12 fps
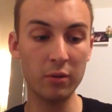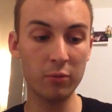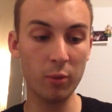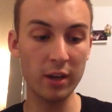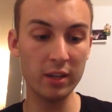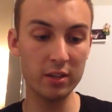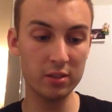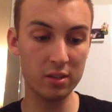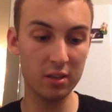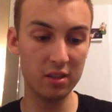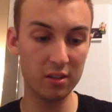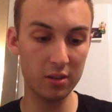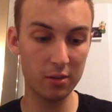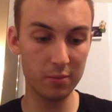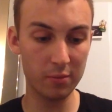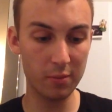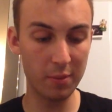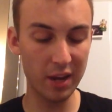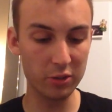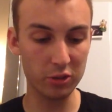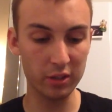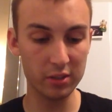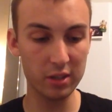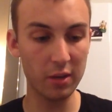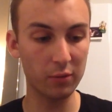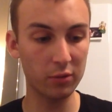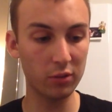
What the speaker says: weight as the battery itself.